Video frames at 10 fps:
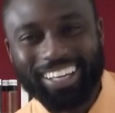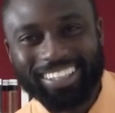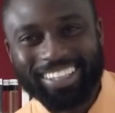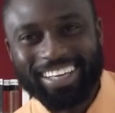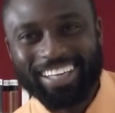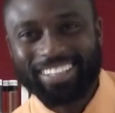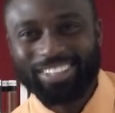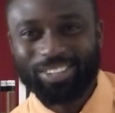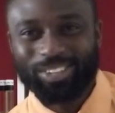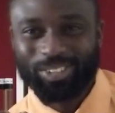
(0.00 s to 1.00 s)

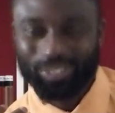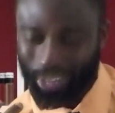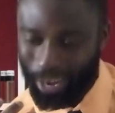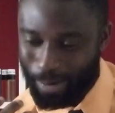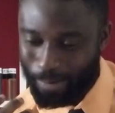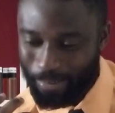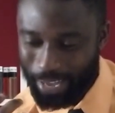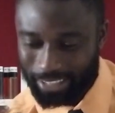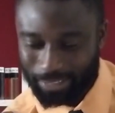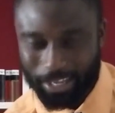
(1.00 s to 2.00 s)
to to um
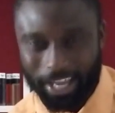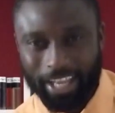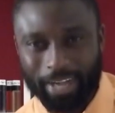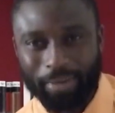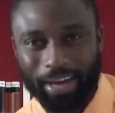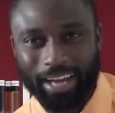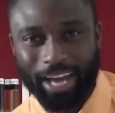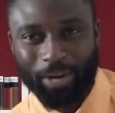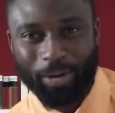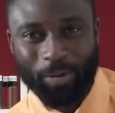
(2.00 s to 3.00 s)
explain it. But
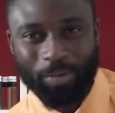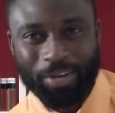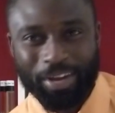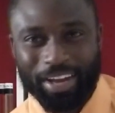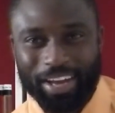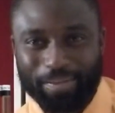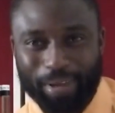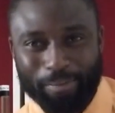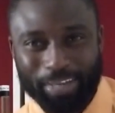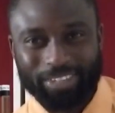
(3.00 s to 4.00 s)
I know
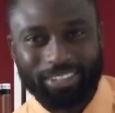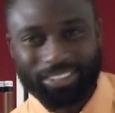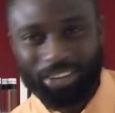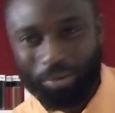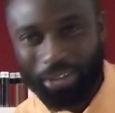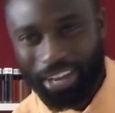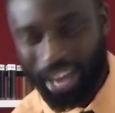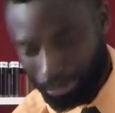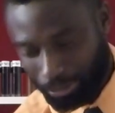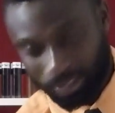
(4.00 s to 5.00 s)
my best will still not be
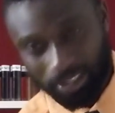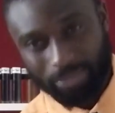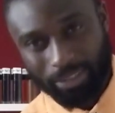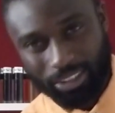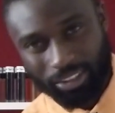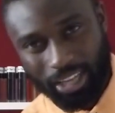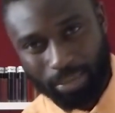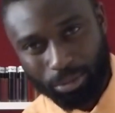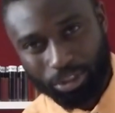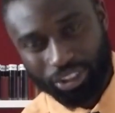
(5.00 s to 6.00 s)
enough for this
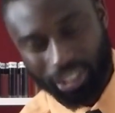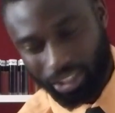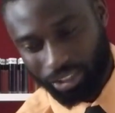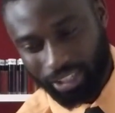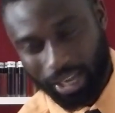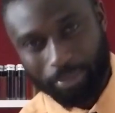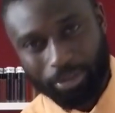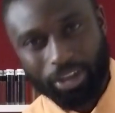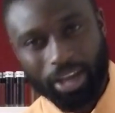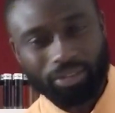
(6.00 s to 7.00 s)
particular Blue de Chanel type.
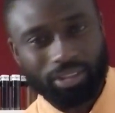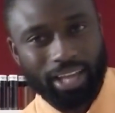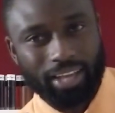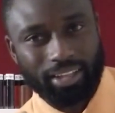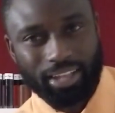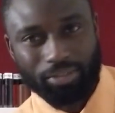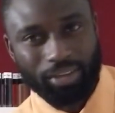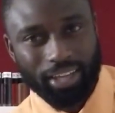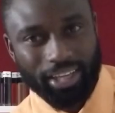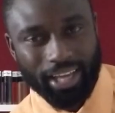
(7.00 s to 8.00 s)
You know, you have to like
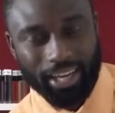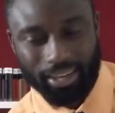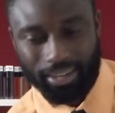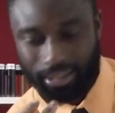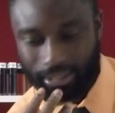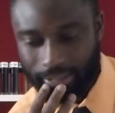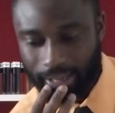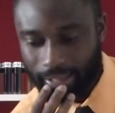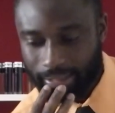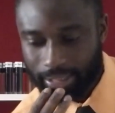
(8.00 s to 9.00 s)
definitely get it. It's
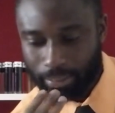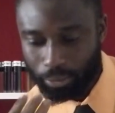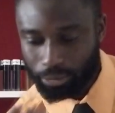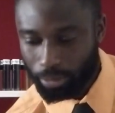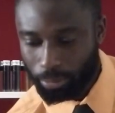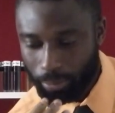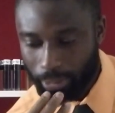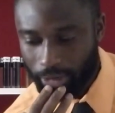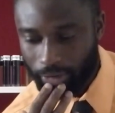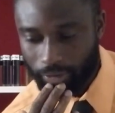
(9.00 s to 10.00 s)
like it's the most
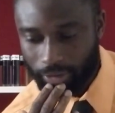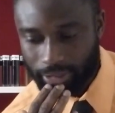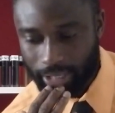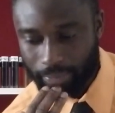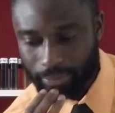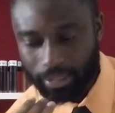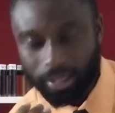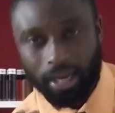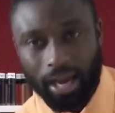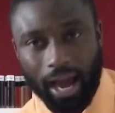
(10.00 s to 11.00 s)
complimented of all times.
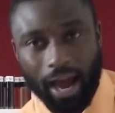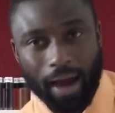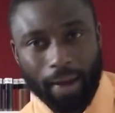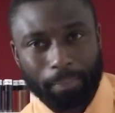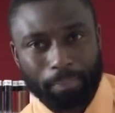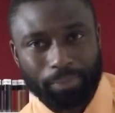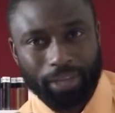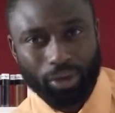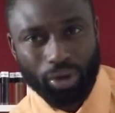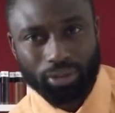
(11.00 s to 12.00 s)
Um,
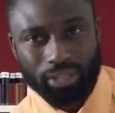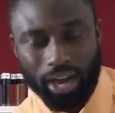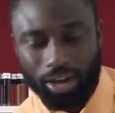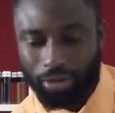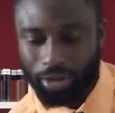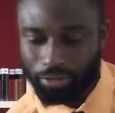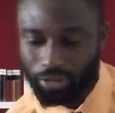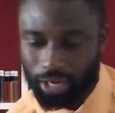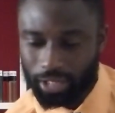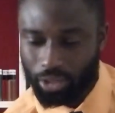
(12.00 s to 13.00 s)
the notes, however, if
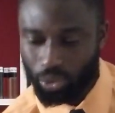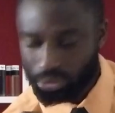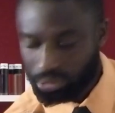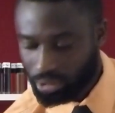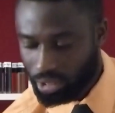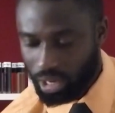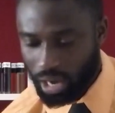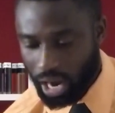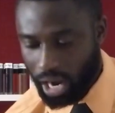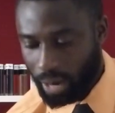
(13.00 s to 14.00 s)
you look at the notes,
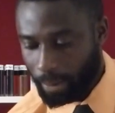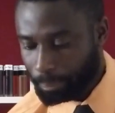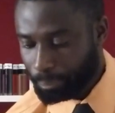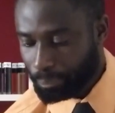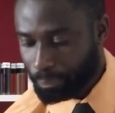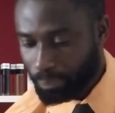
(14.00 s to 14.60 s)
um,